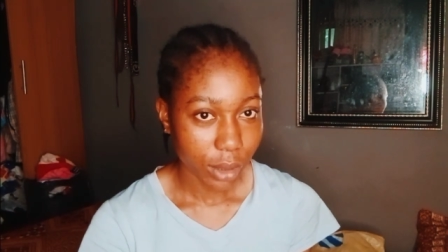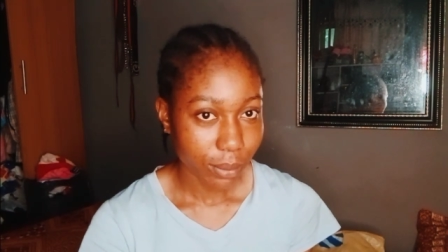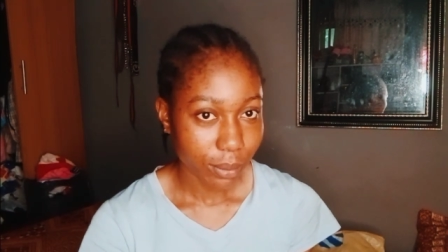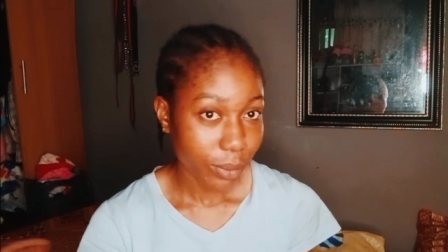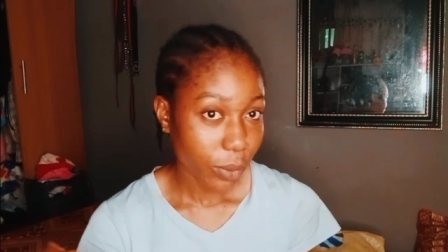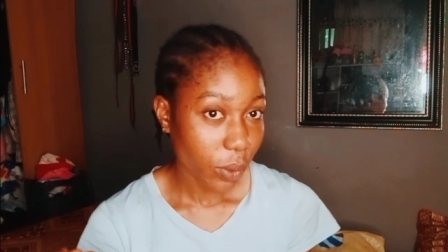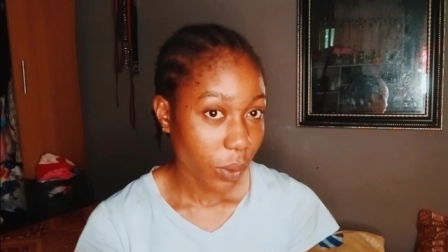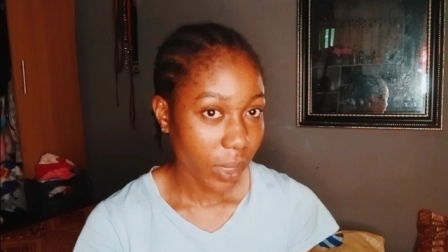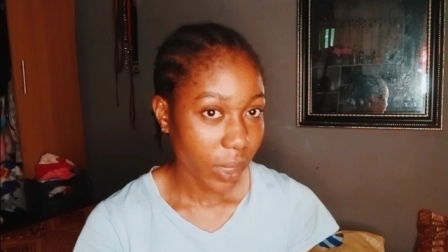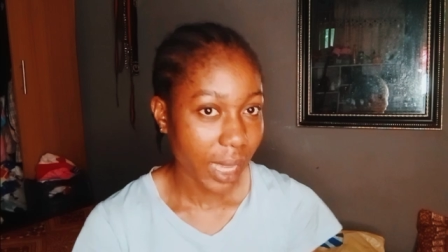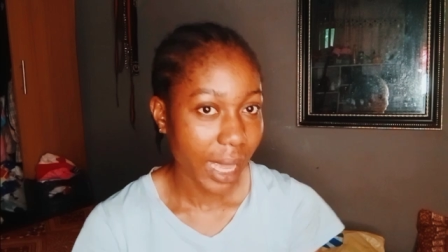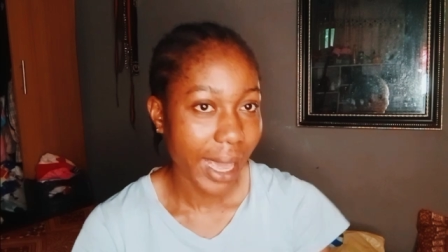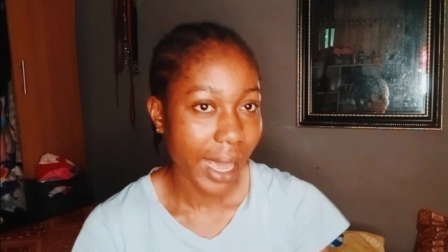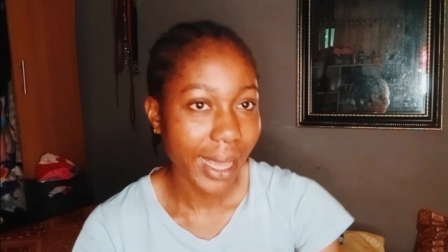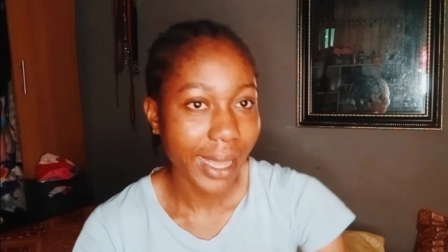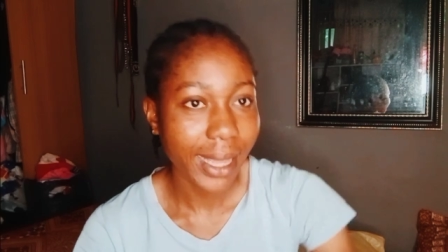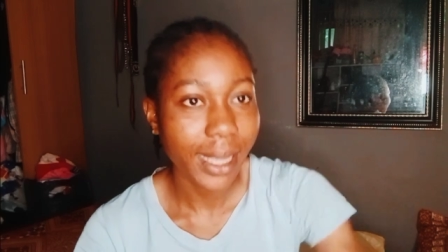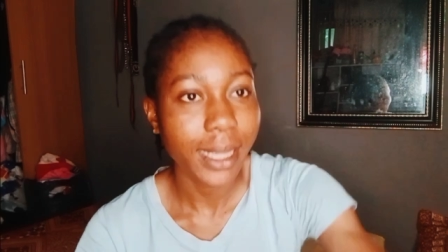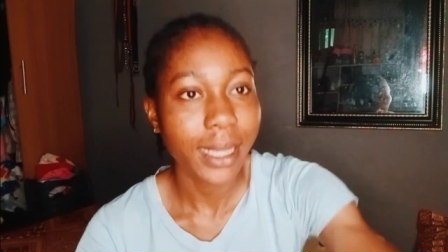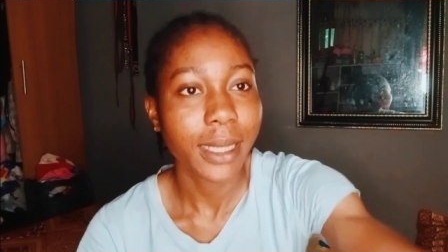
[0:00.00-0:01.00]
Okay,
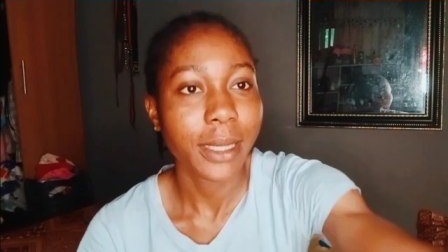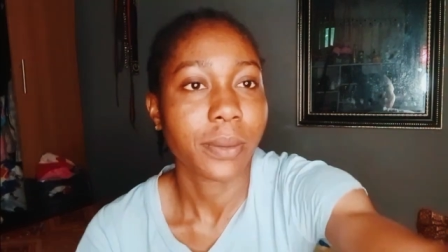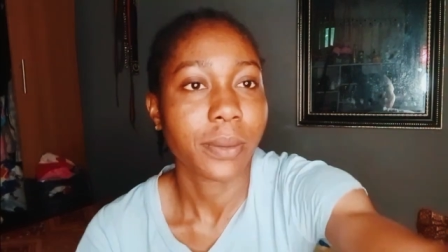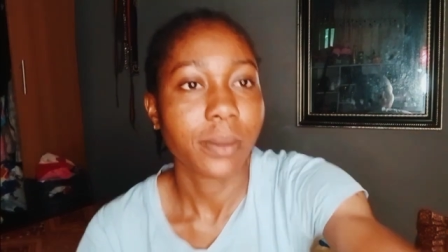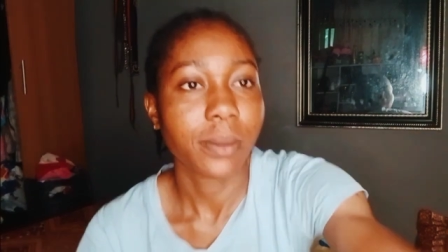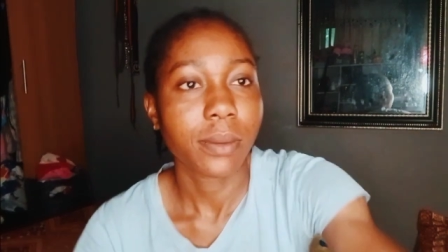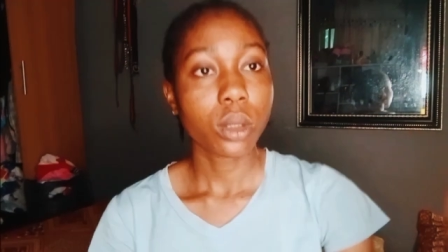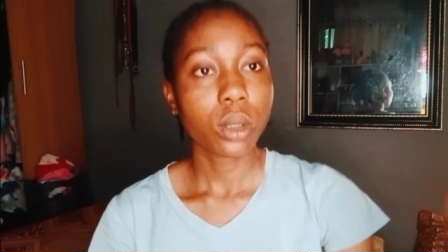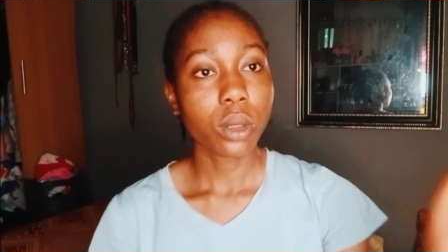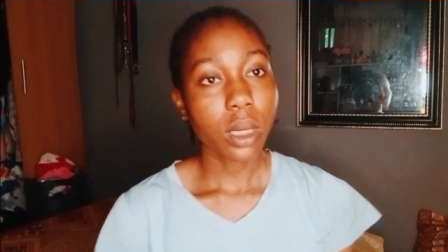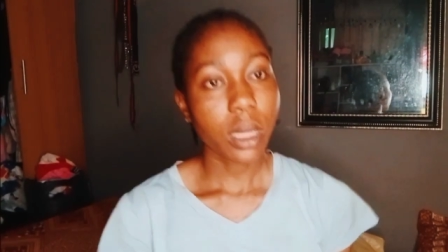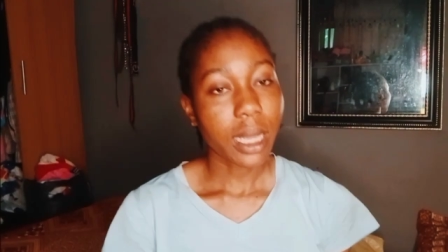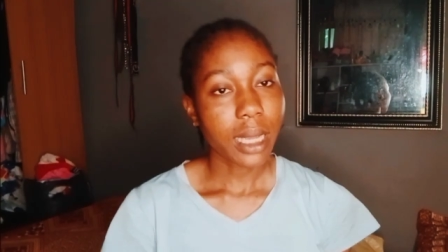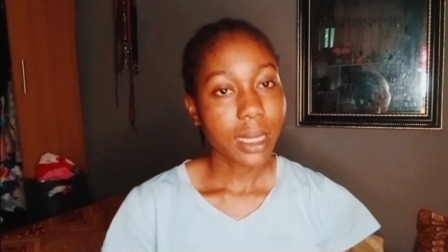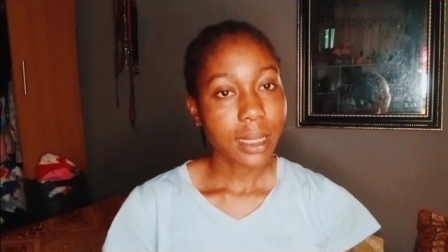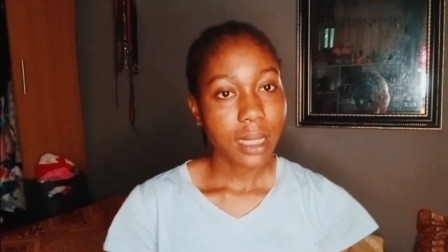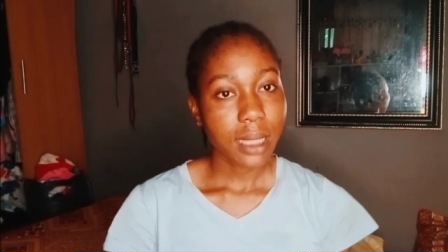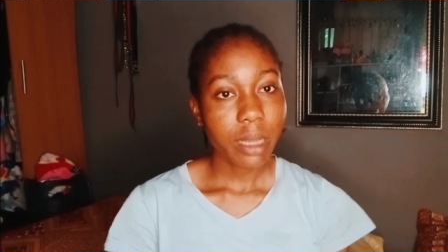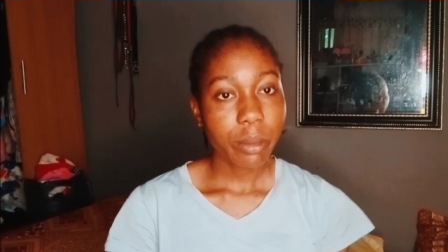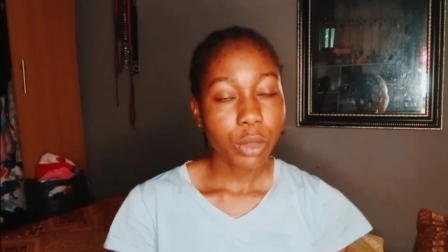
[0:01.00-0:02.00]
so guys, let
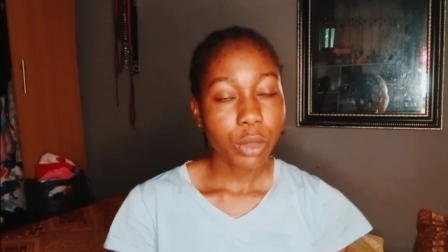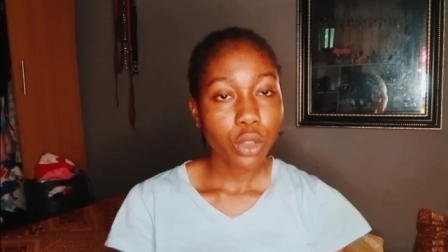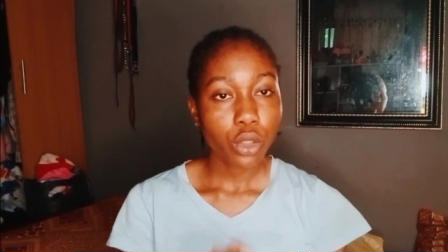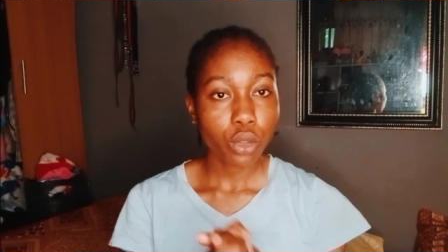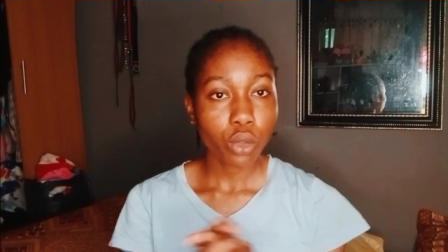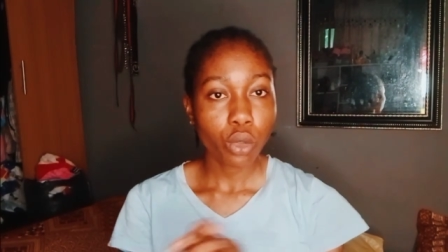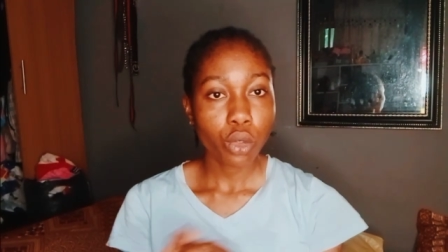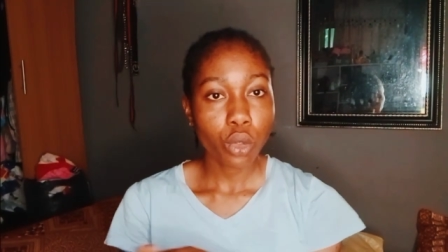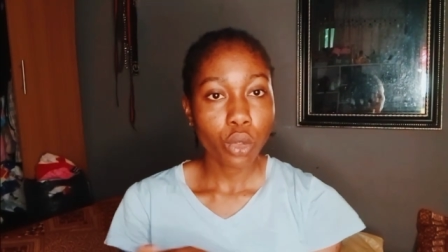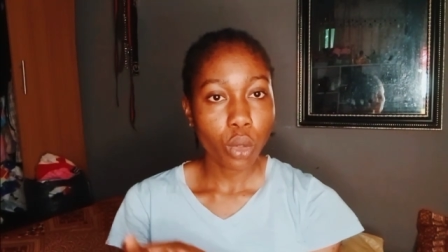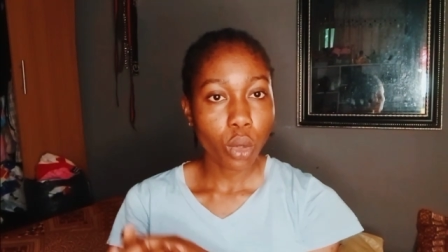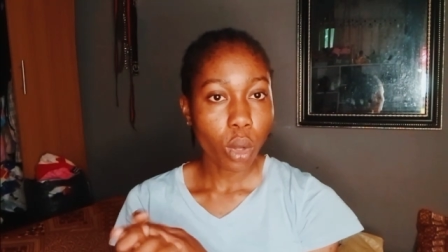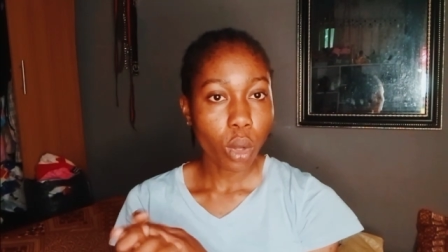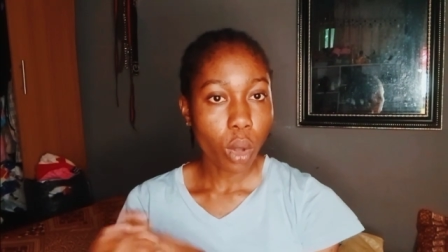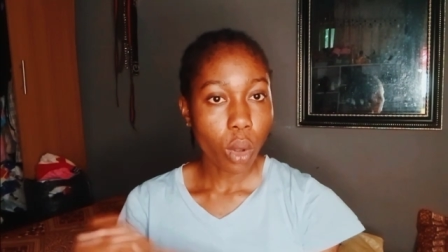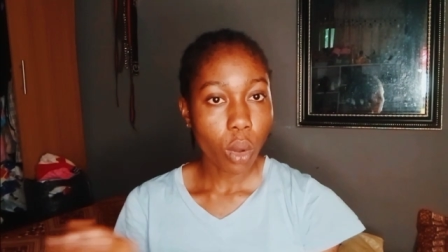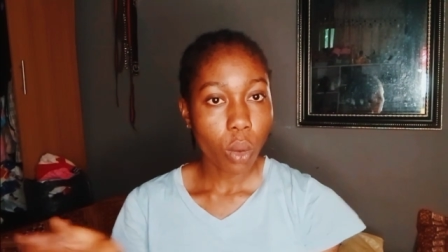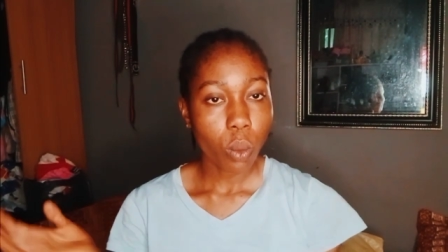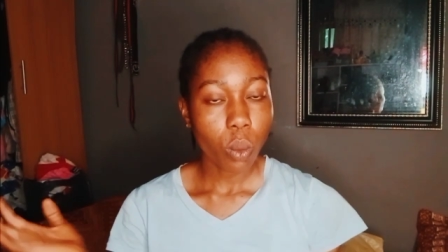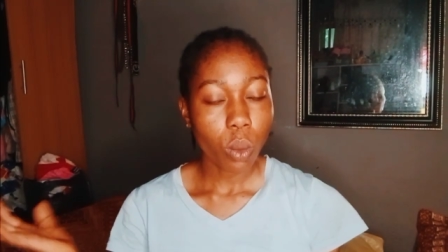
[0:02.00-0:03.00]
me show you all
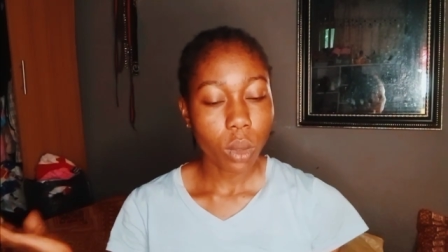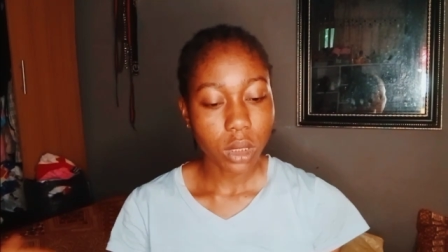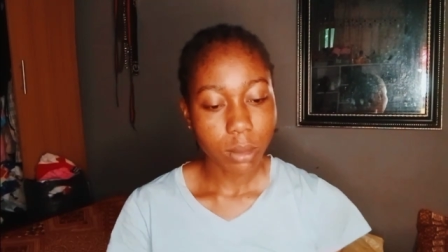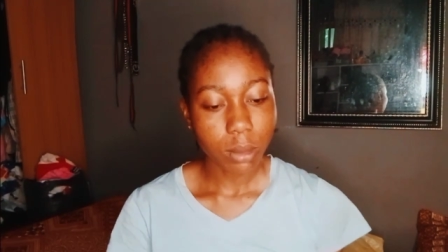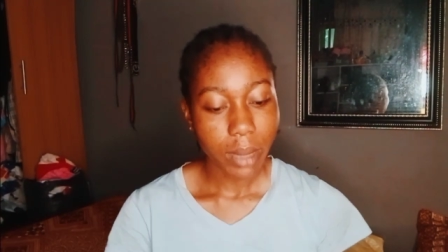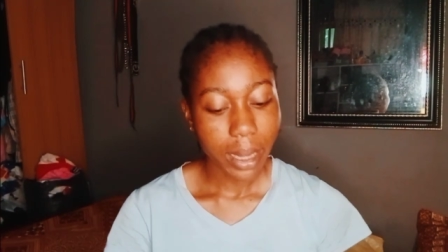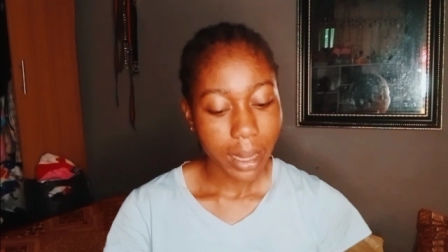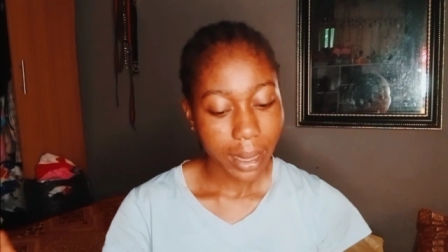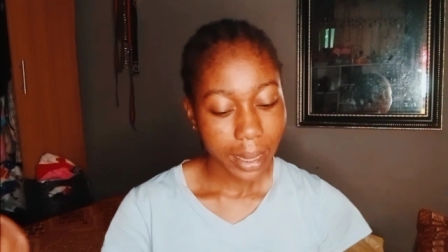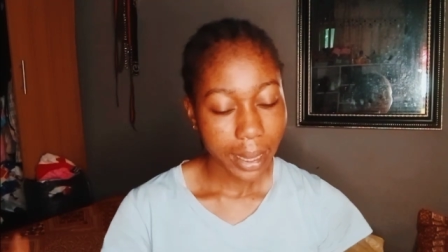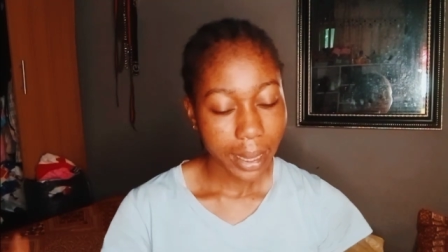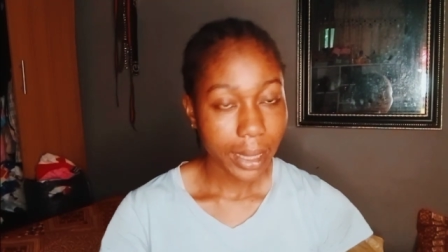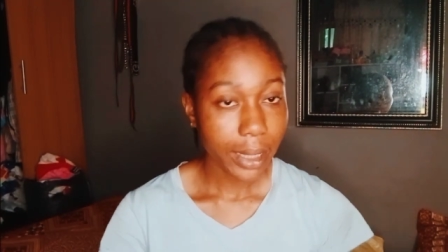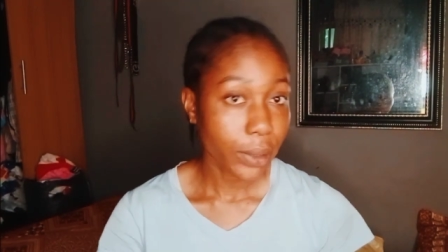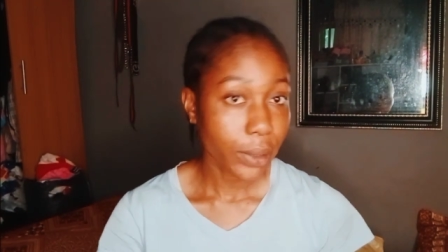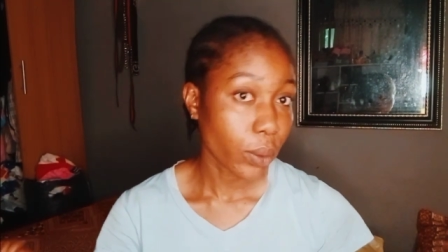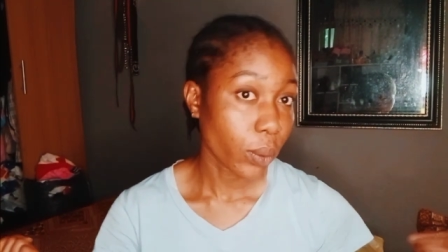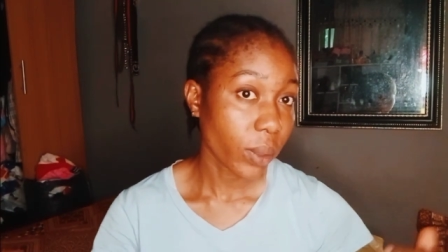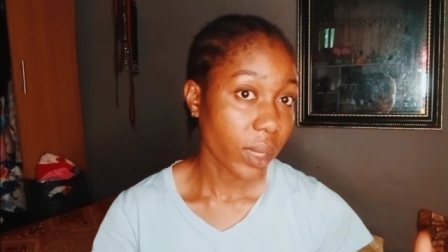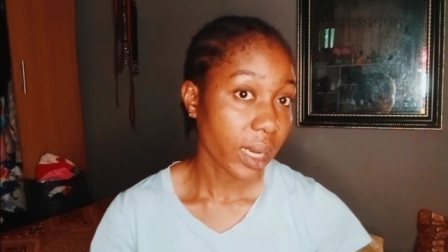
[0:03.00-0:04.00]
what my hair is
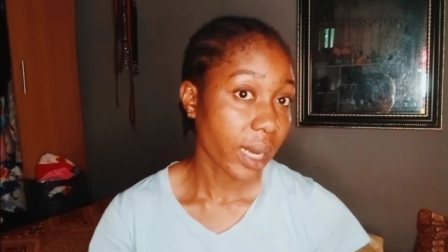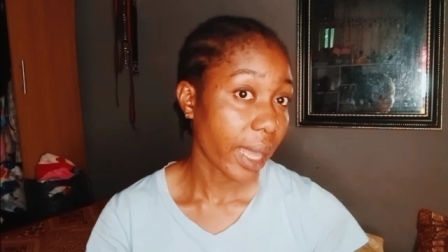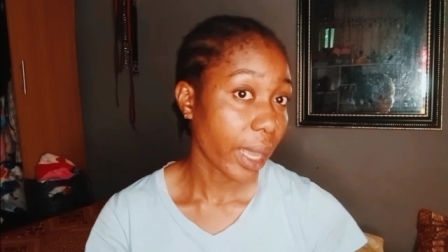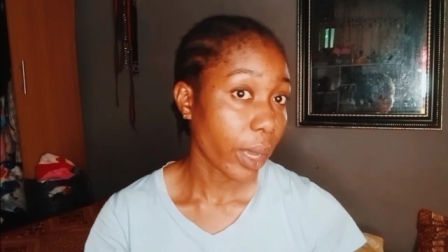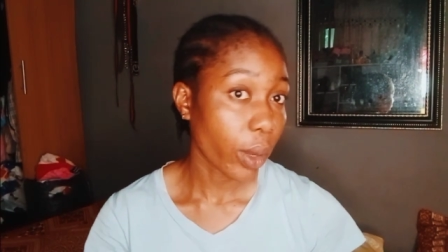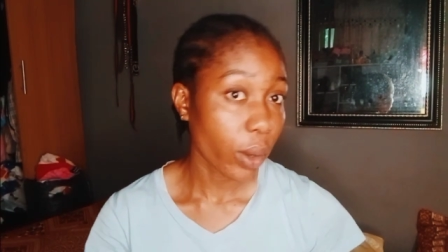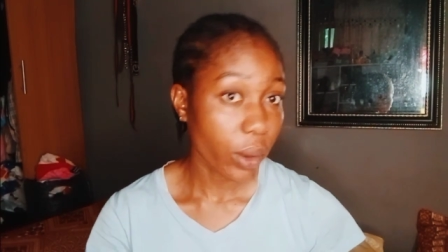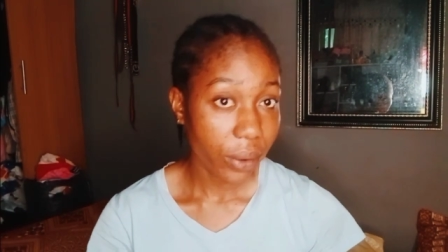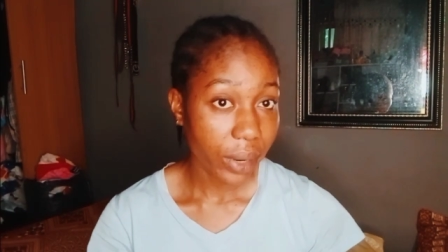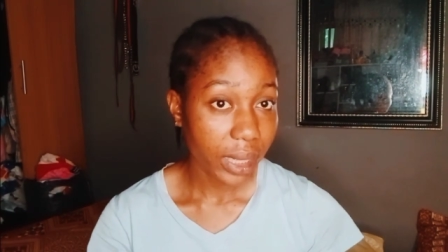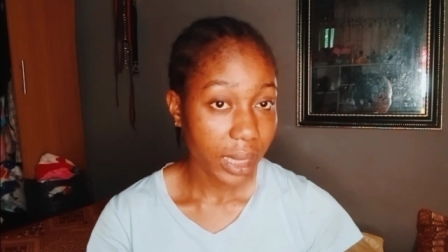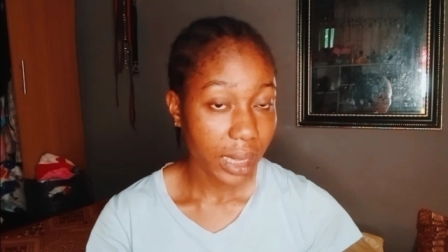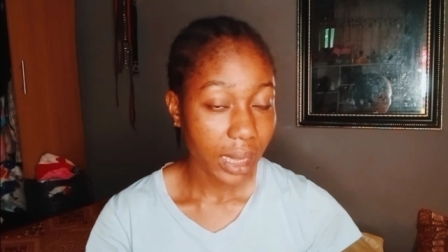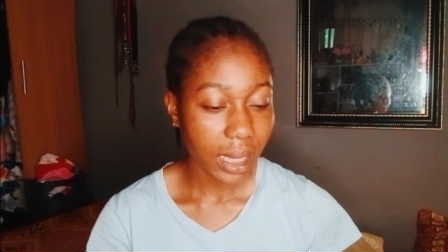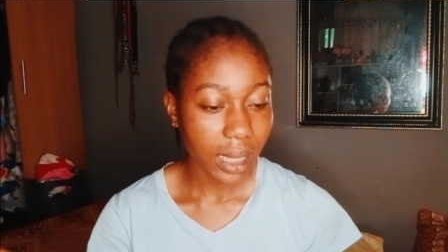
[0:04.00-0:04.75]
looking like currently.